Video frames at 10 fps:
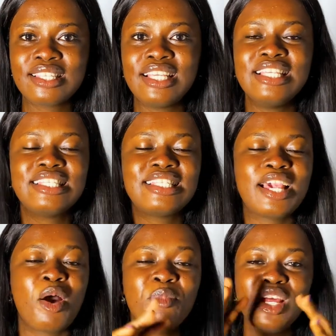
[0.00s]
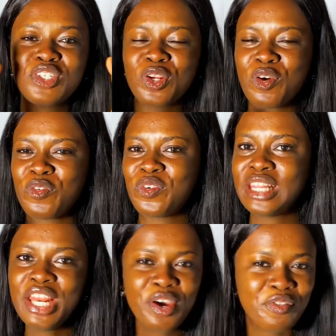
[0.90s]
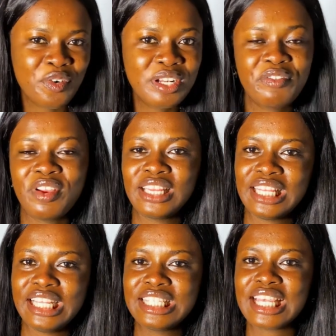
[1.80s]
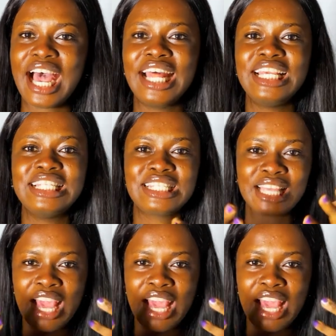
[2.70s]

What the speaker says: is a combination of 3 or 4 different things, and it's